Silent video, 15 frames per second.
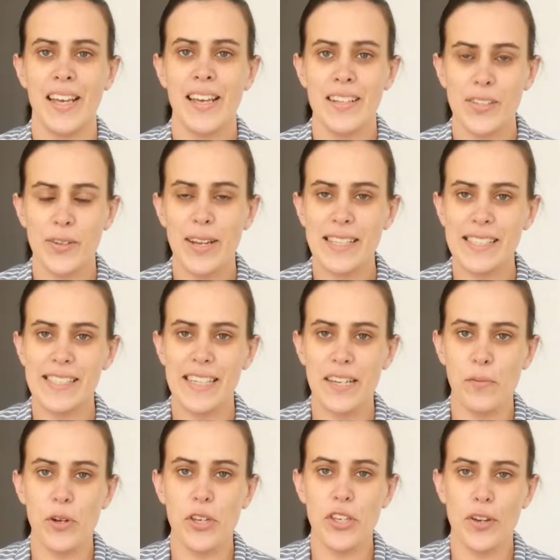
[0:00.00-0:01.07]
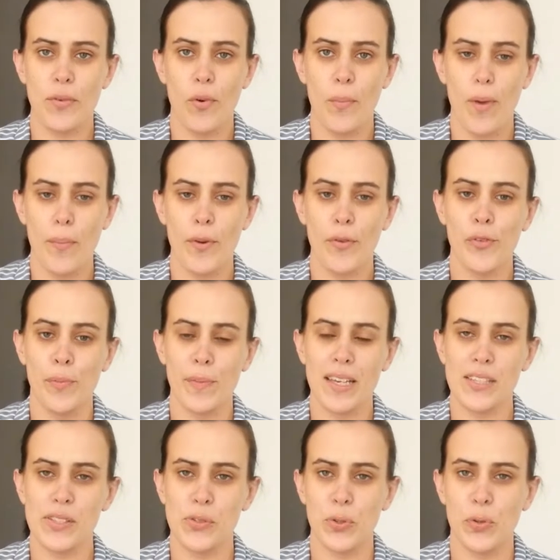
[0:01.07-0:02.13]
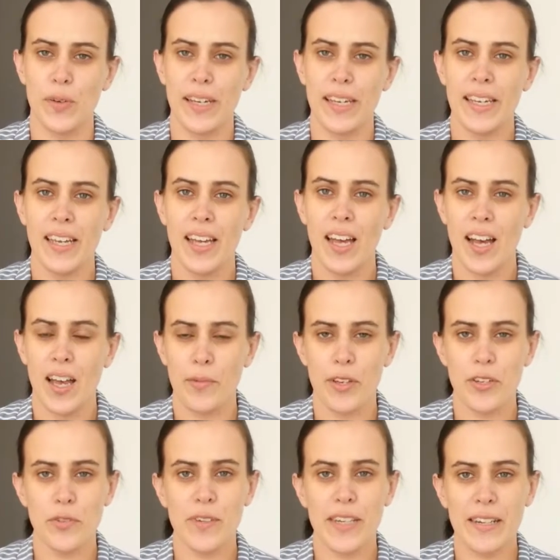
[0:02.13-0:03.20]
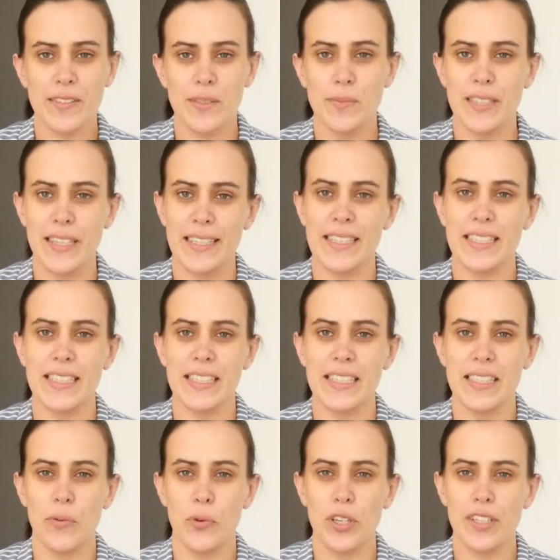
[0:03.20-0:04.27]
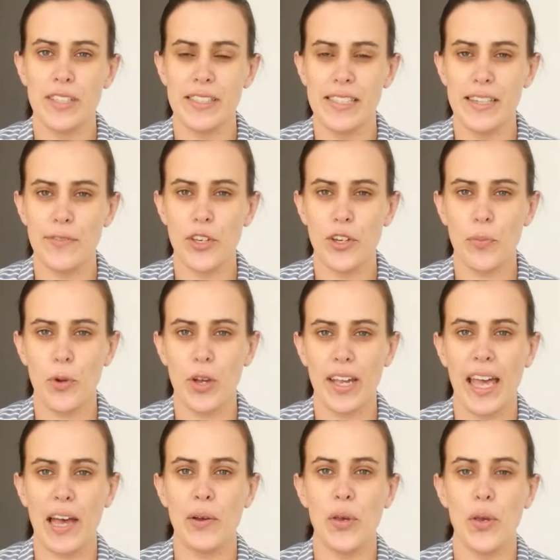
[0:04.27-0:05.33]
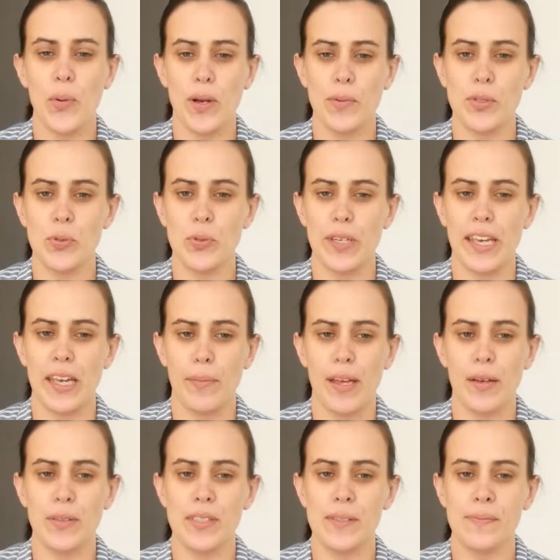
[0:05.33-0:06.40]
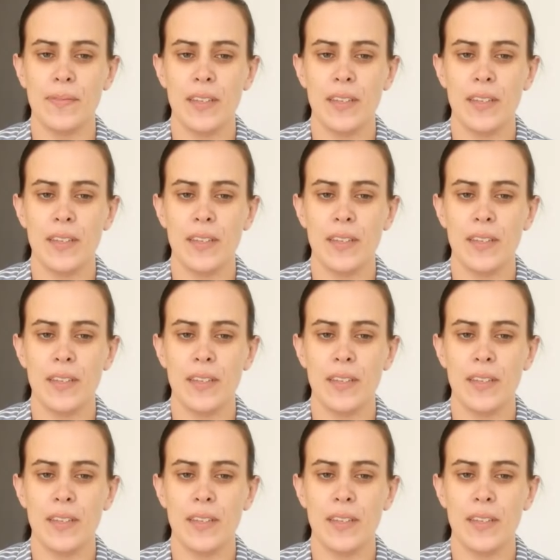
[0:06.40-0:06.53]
So let's see what you can remember from that story. I'm going to read out some sentences and I want you to see if you can work out who I'm talking about.